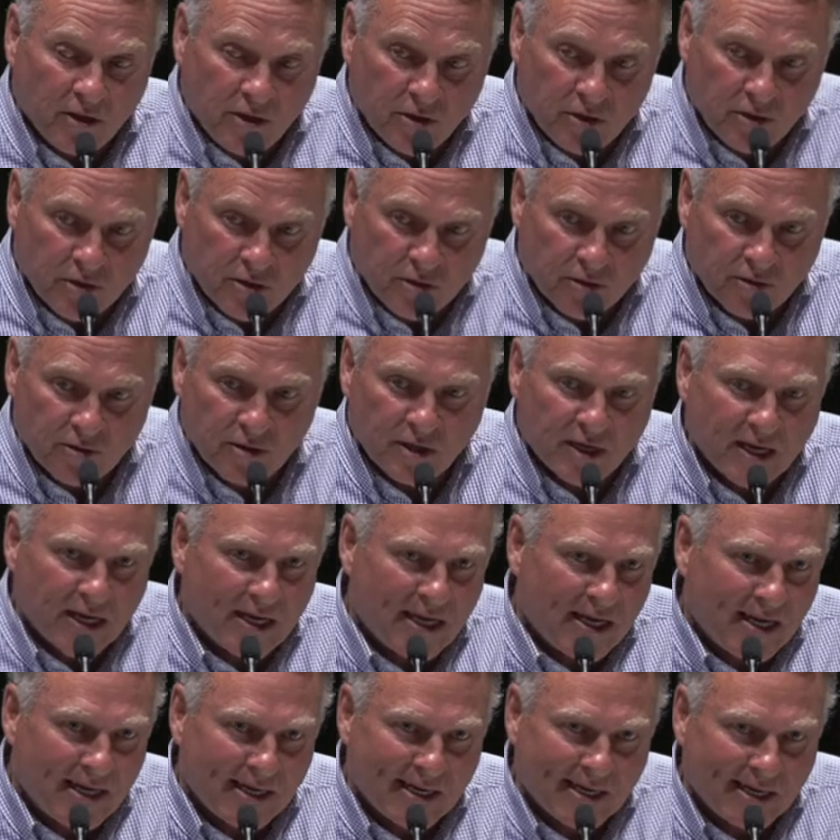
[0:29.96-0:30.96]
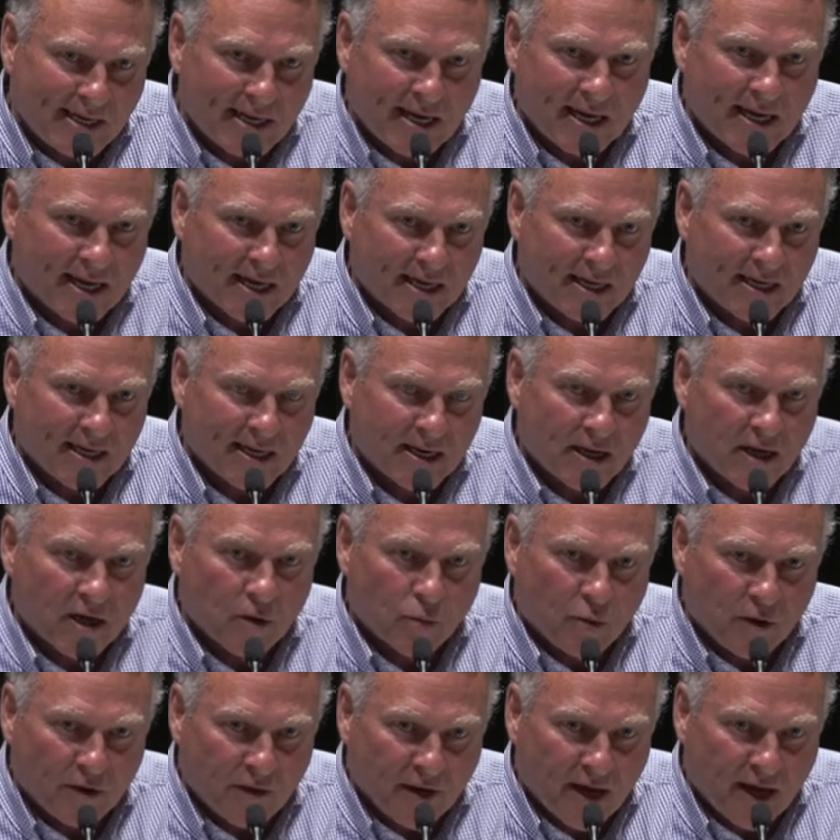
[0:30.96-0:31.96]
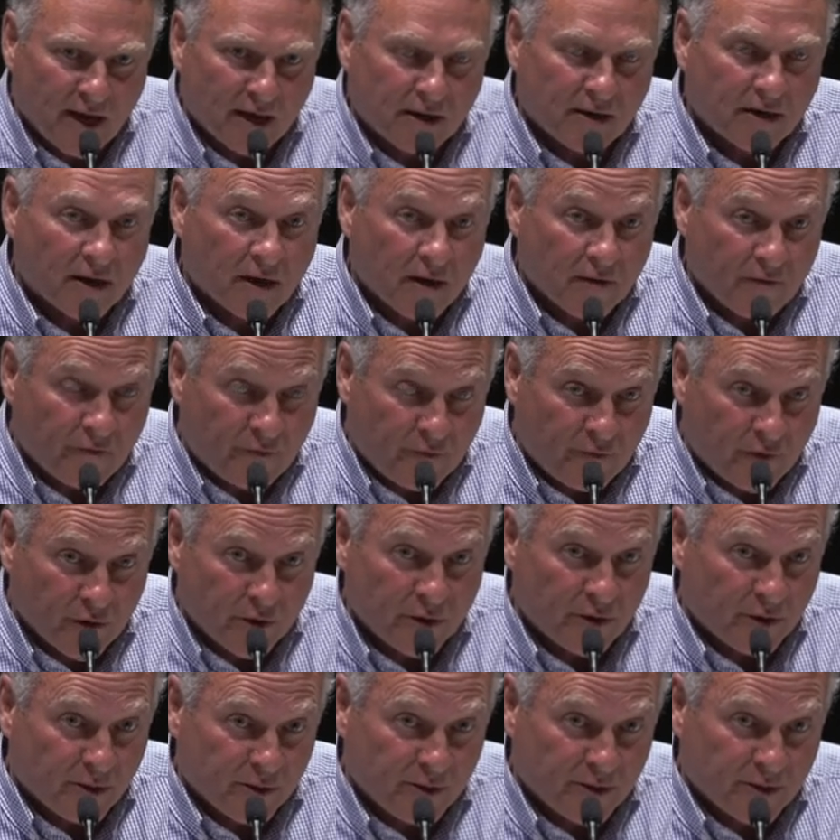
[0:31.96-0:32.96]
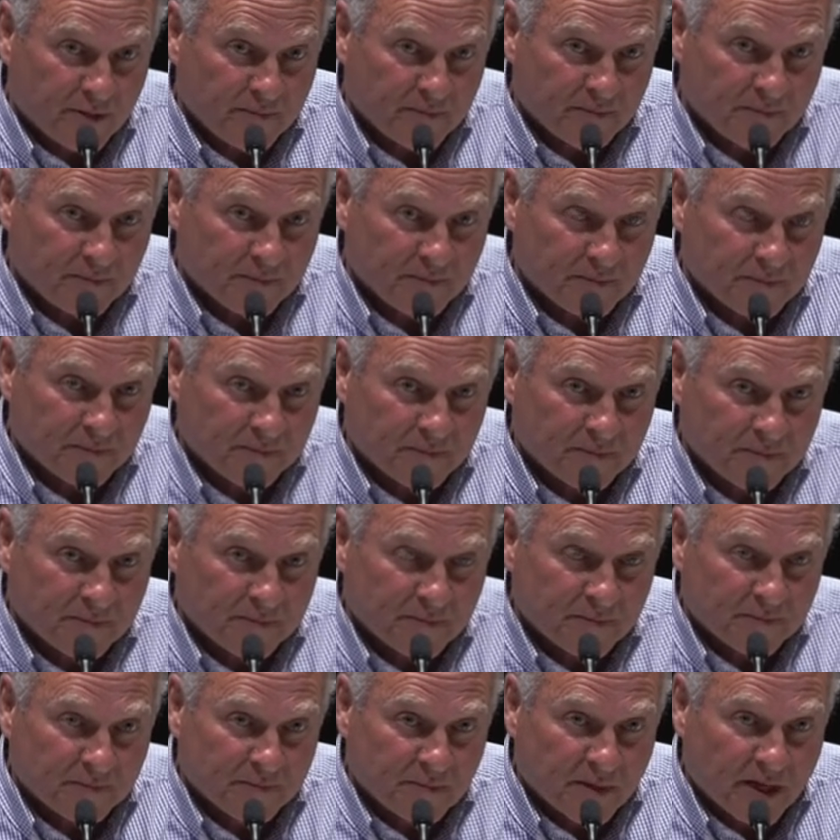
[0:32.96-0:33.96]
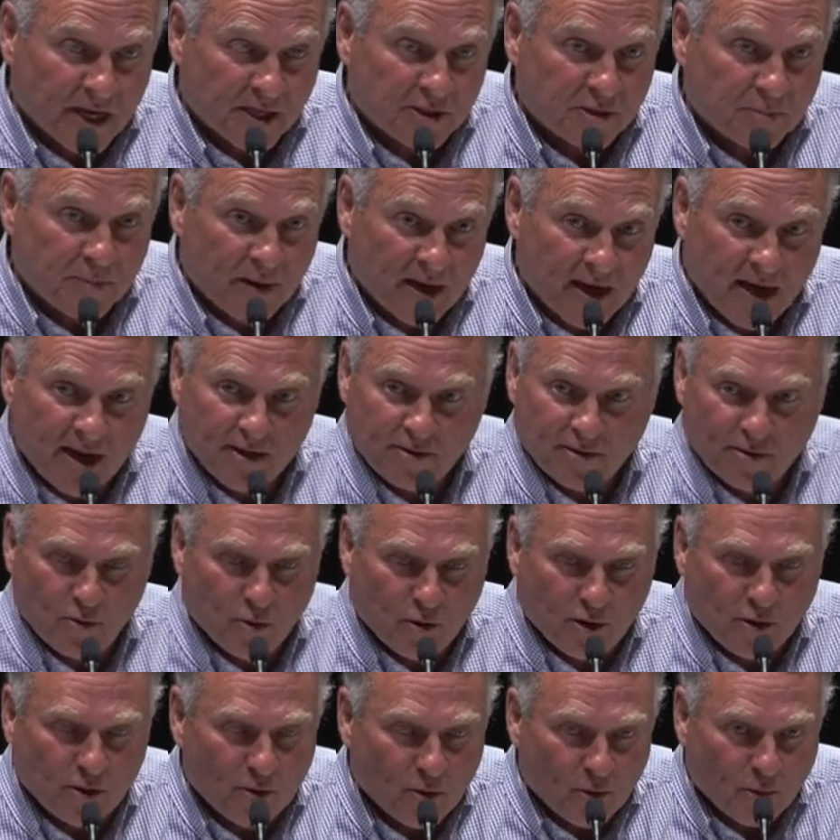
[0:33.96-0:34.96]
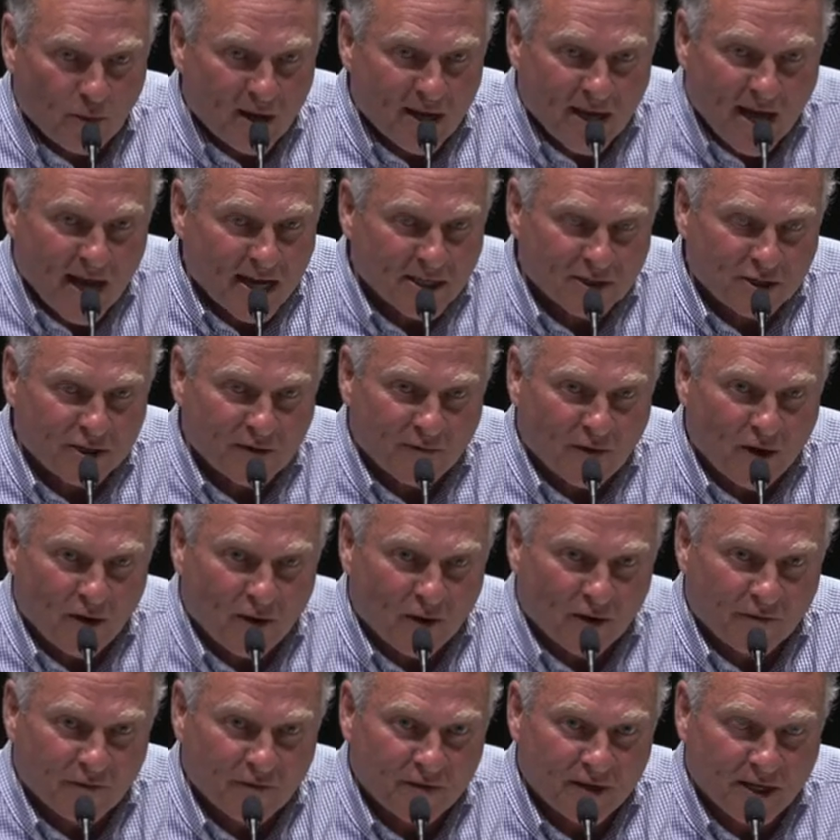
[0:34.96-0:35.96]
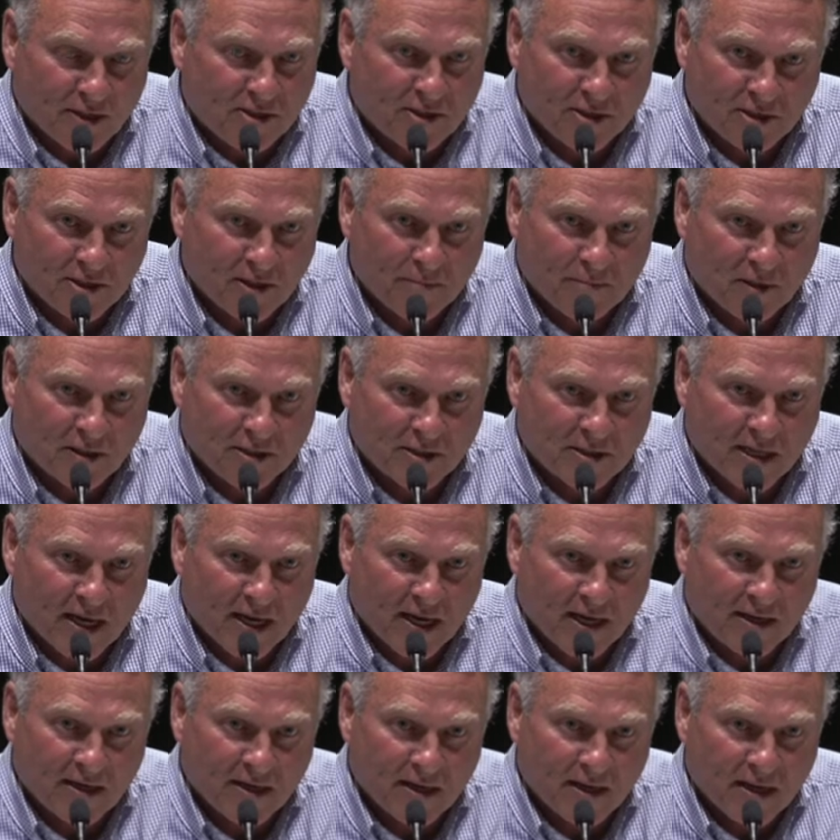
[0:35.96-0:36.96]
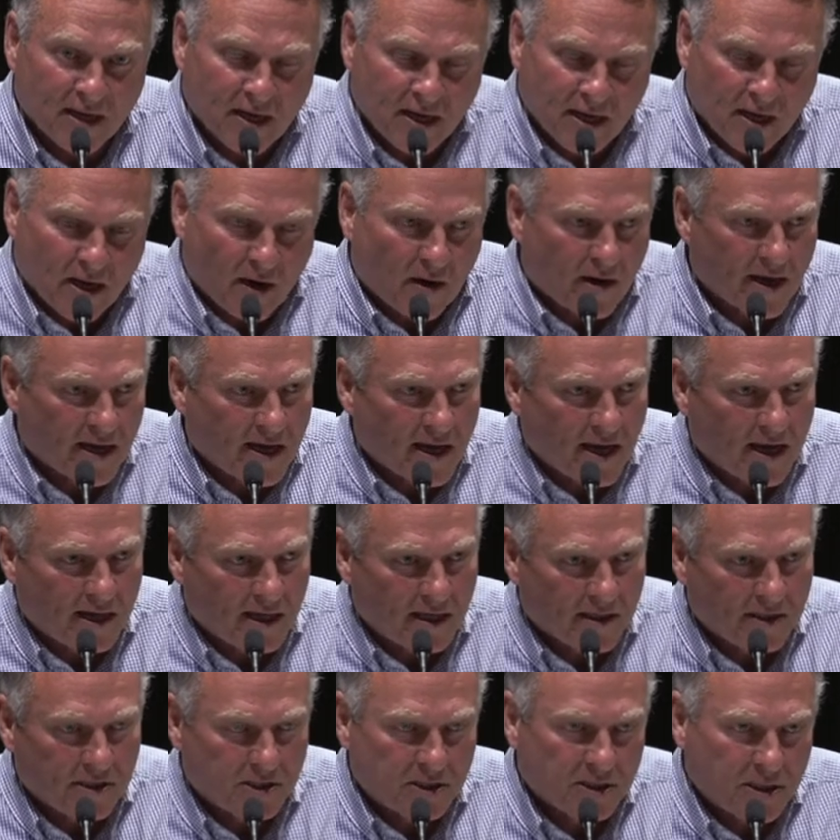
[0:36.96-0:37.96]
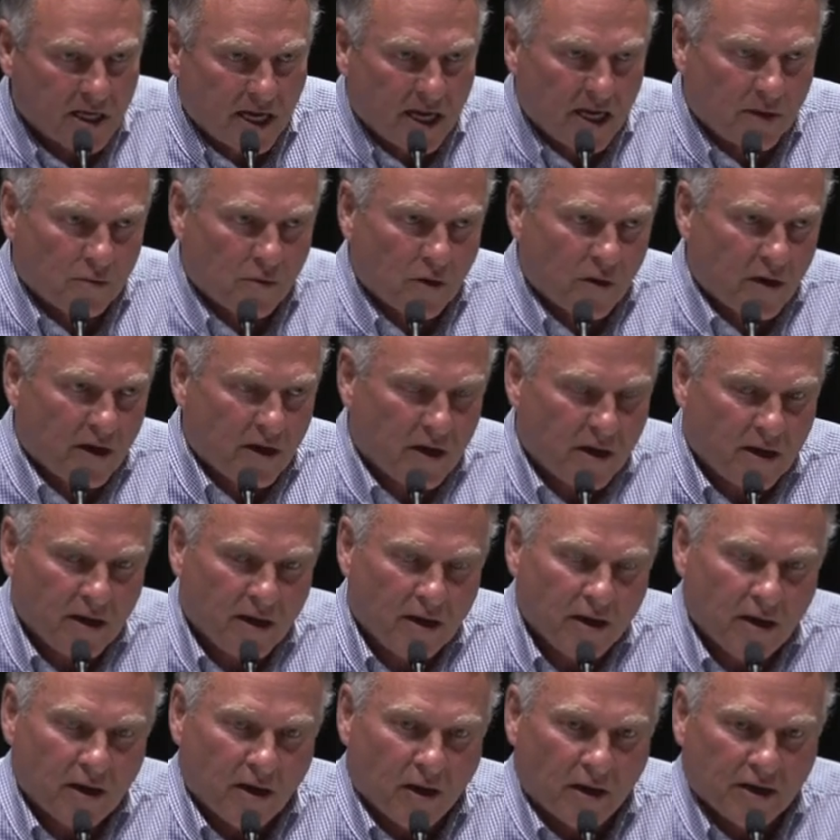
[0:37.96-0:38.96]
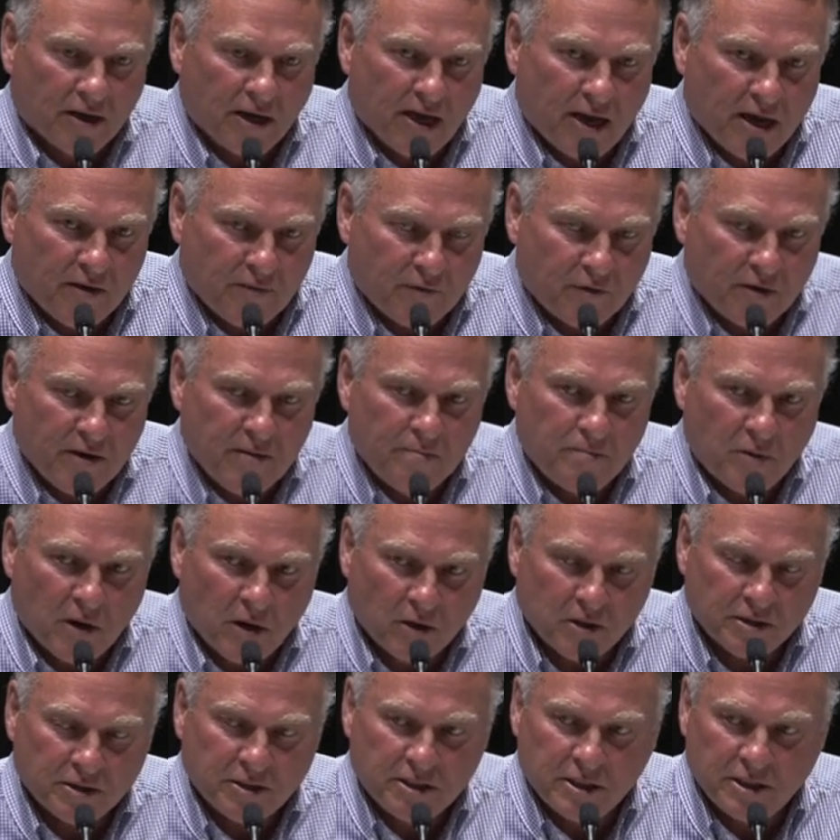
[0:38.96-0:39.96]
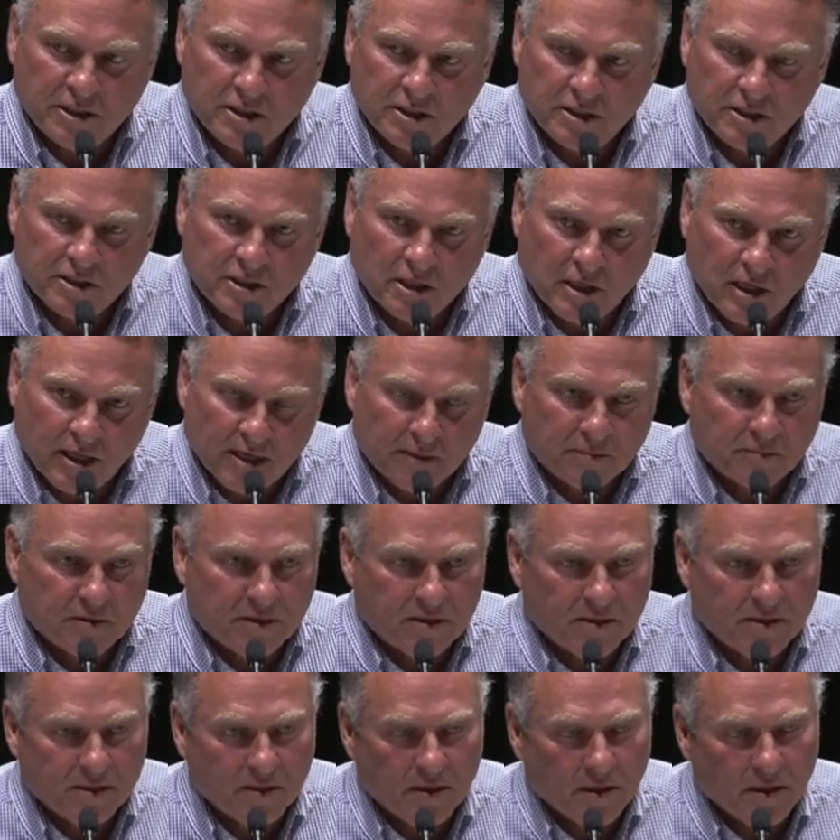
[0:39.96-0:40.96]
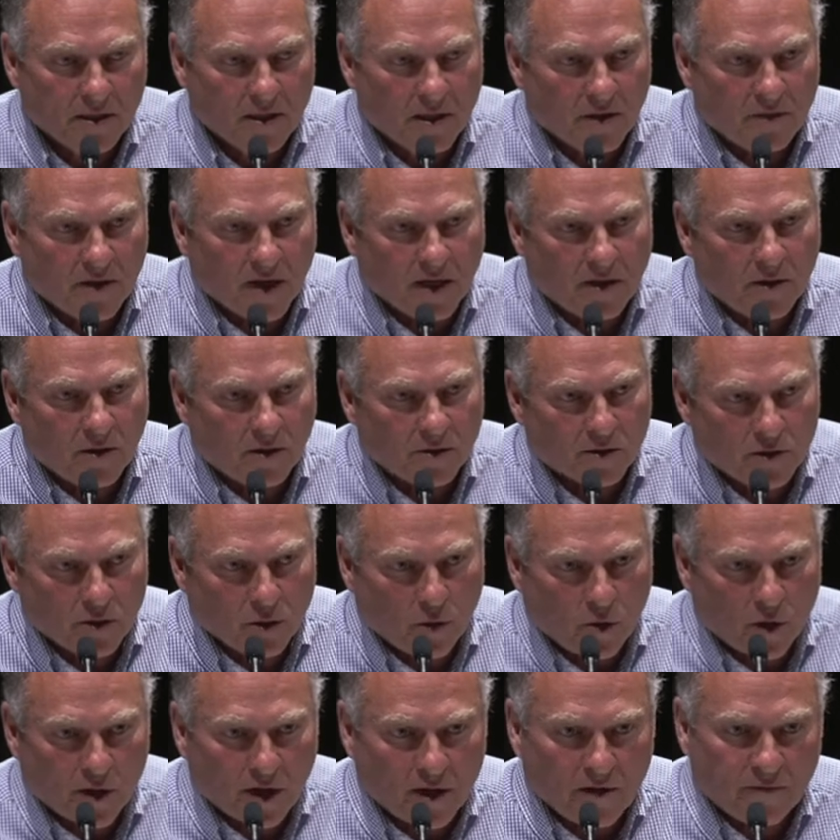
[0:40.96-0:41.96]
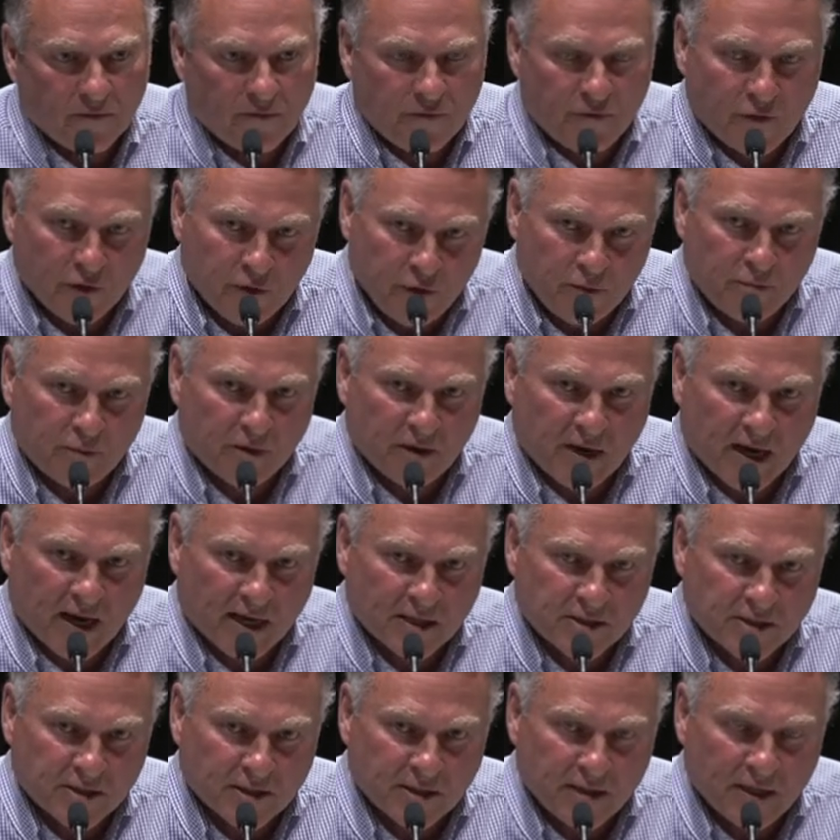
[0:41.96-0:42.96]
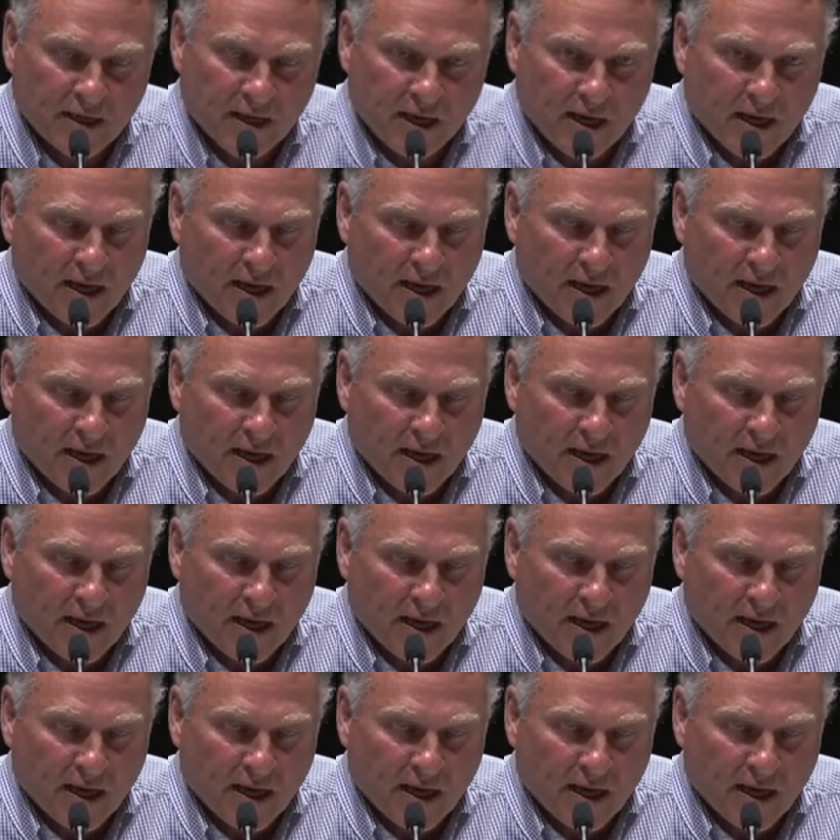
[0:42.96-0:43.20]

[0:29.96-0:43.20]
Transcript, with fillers: You couldn't get here today without food. It's part of, we can't survive. It's as simple as that. I can't understand why on every politician's lips they're not talking food production.